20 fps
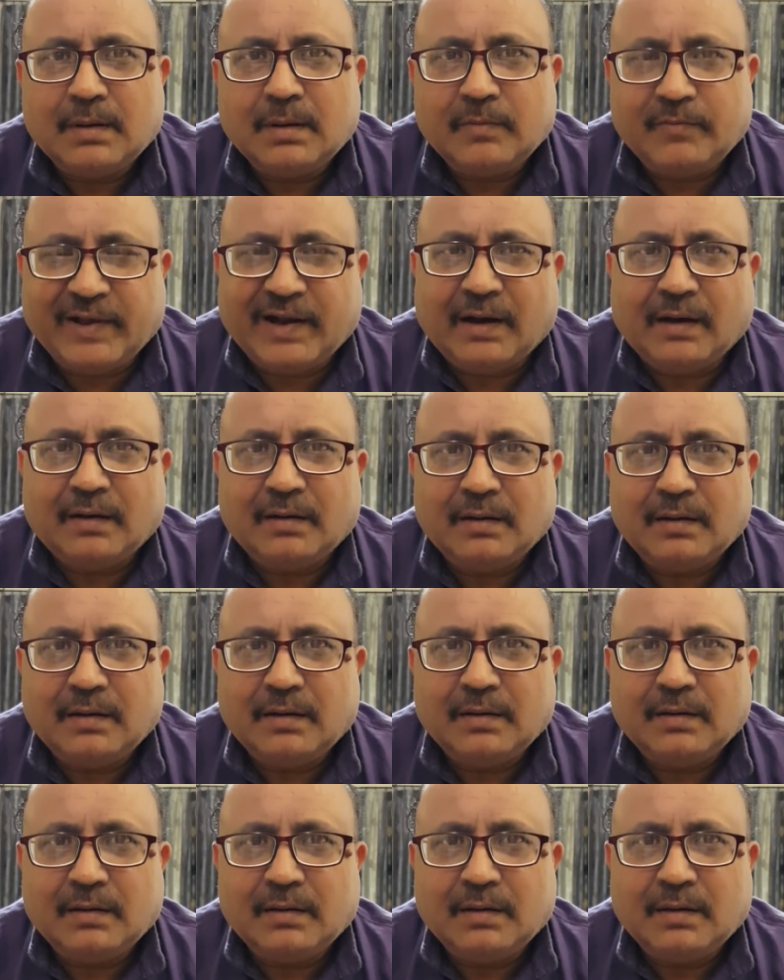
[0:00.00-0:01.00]
Well,
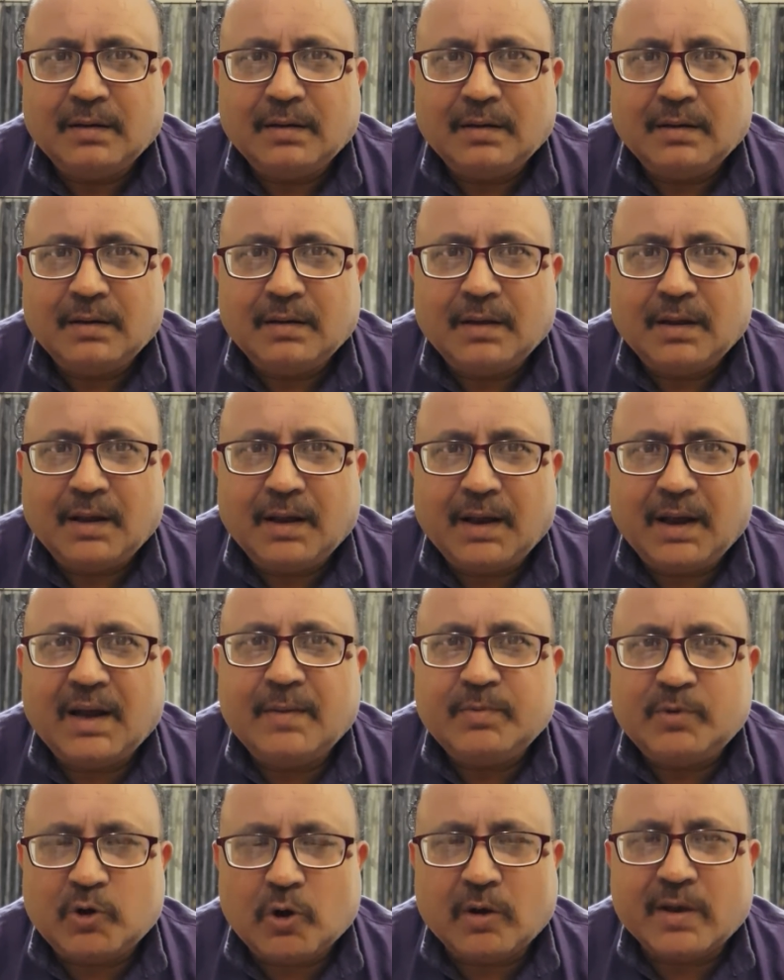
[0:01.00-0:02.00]

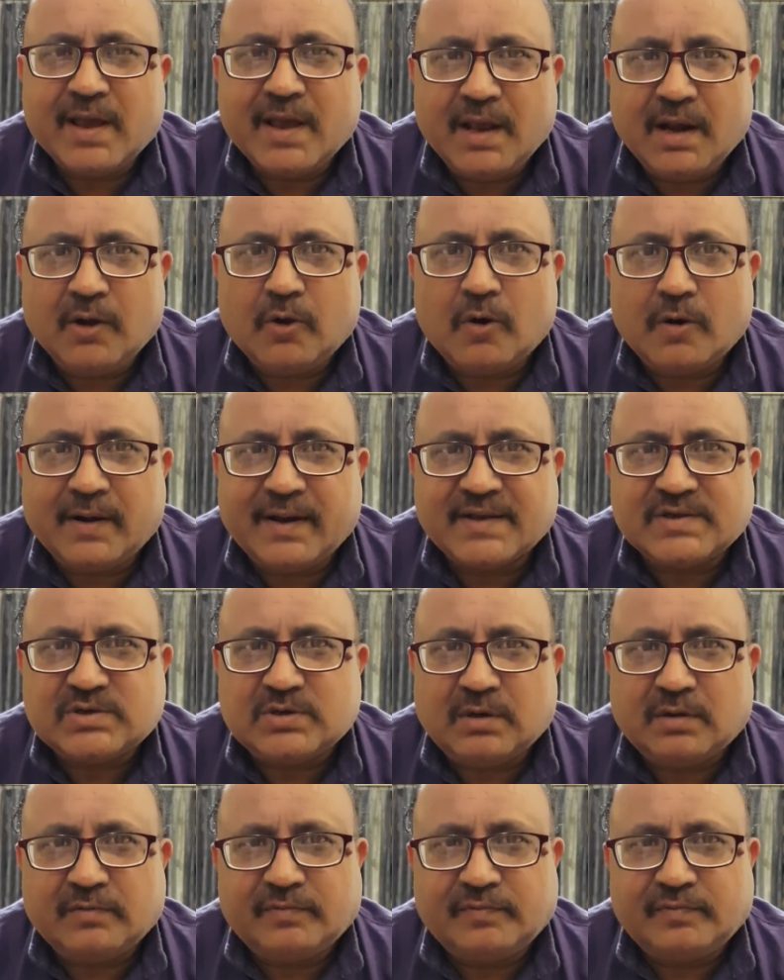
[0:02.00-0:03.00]
I'm talking in context
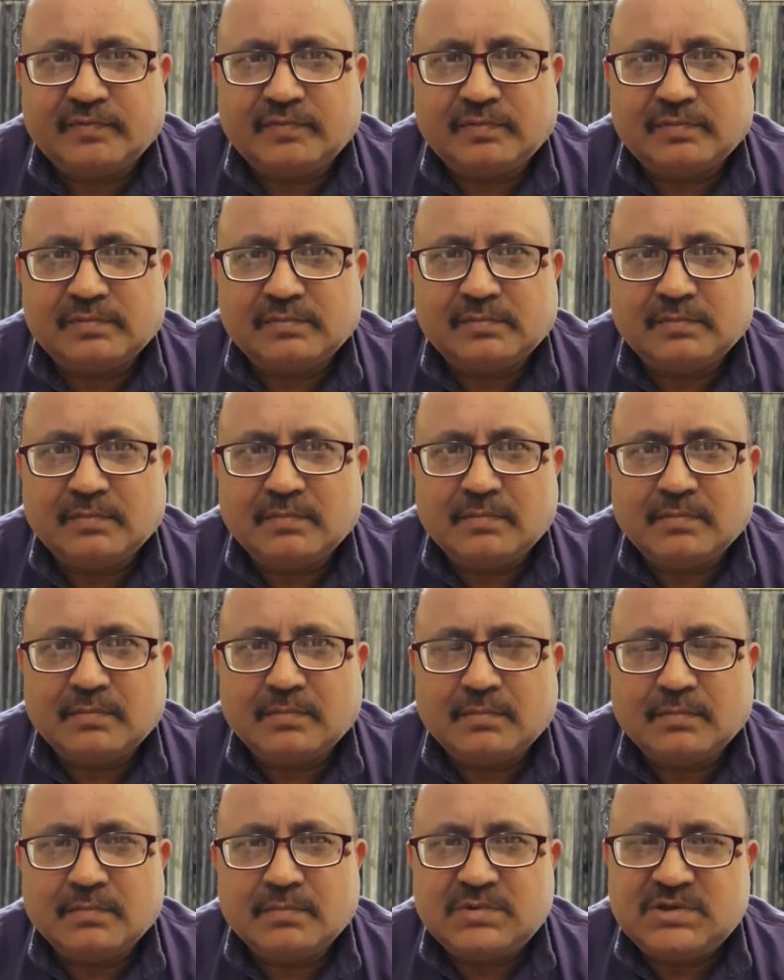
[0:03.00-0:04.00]
of
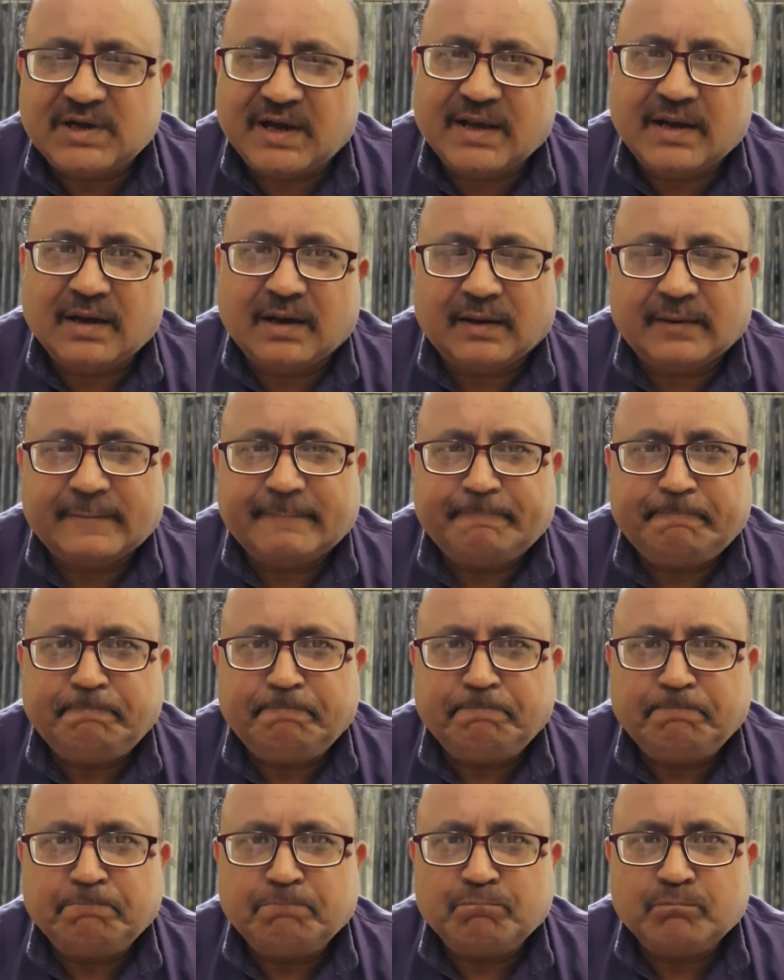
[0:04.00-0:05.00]
China
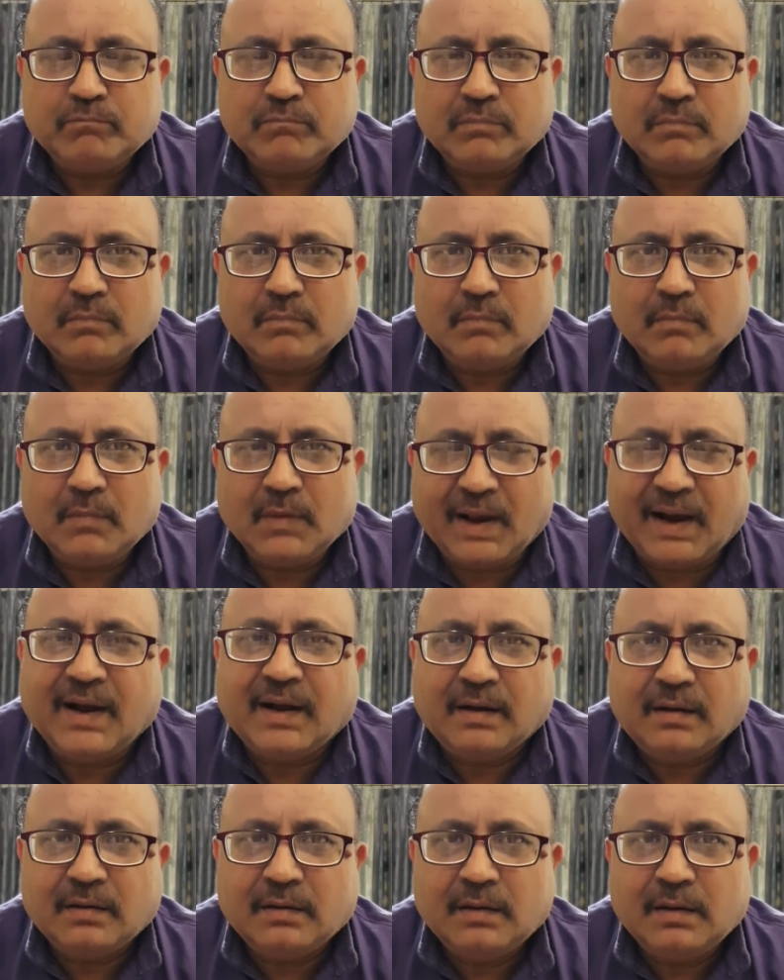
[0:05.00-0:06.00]

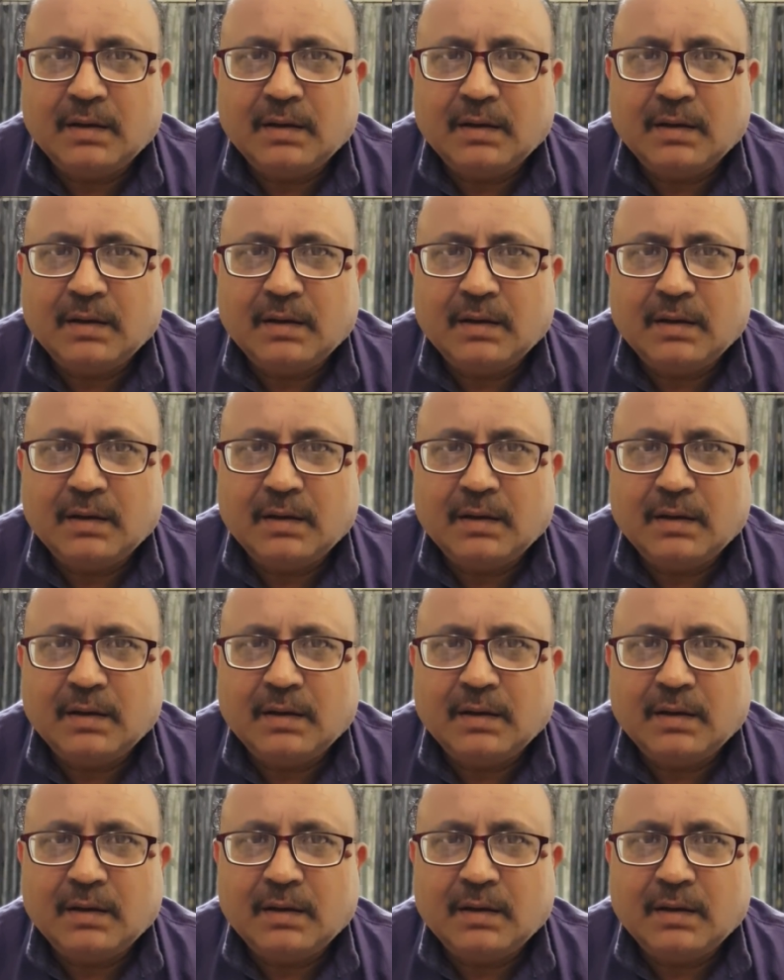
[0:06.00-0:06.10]
and